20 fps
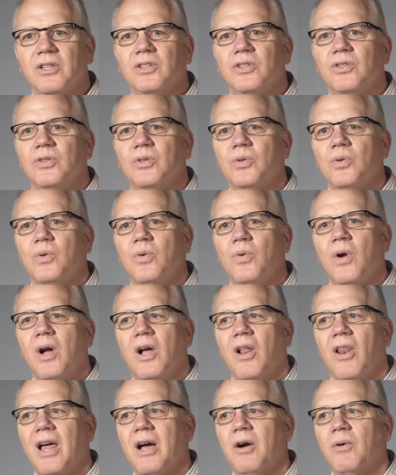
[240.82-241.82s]
to
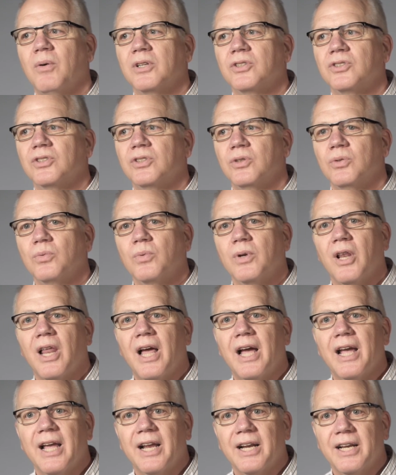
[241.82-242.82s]
allow us to
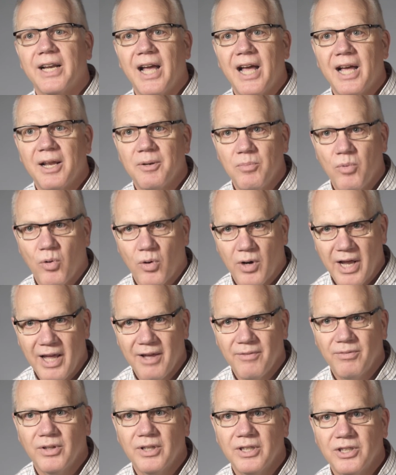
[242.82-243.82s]
rely on God more
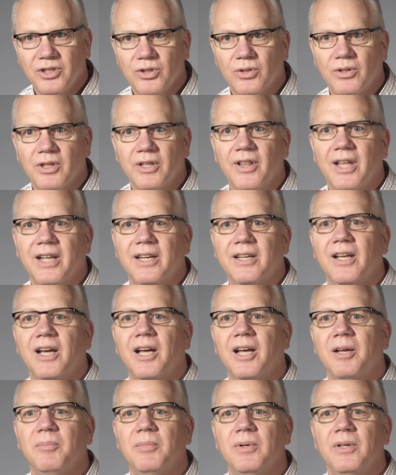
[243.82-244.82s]
heavily during that
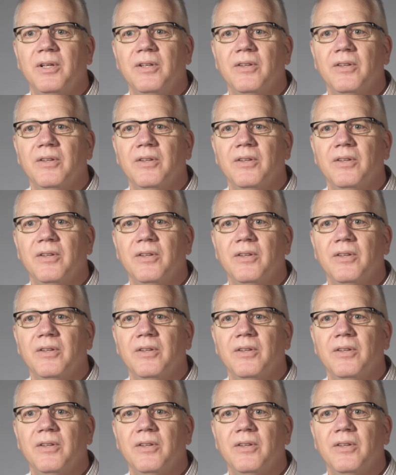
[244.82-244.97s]
time.